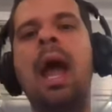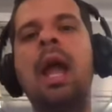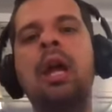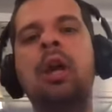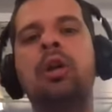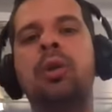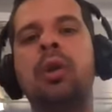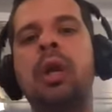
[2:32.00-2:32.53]

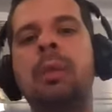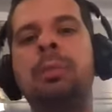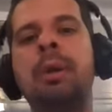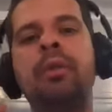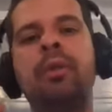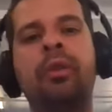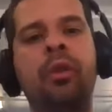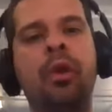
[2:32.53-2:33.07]
including a bit
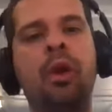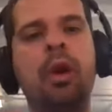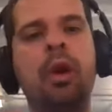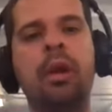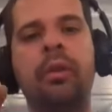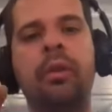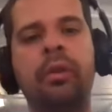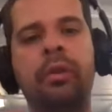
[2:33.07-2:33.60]
of
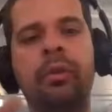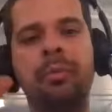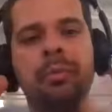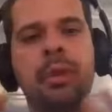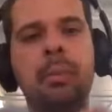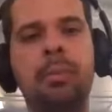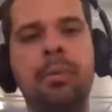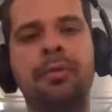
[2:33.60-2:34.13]
circus
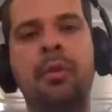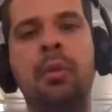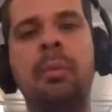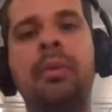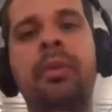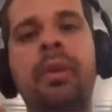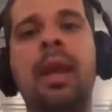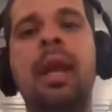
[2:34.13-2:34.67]

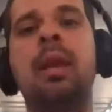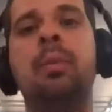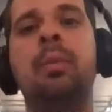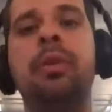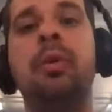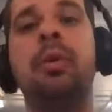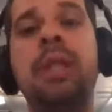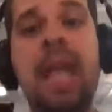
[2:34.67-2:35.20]
performance in
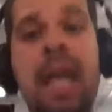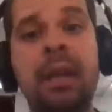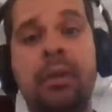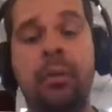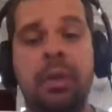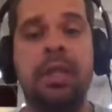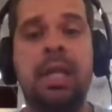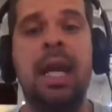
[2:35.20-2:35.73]
with your
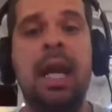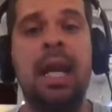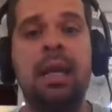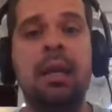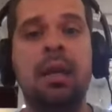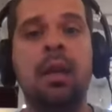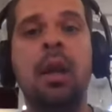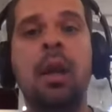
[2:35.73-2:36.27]
dance
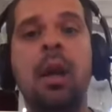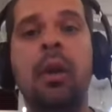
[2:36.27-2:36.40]
routine.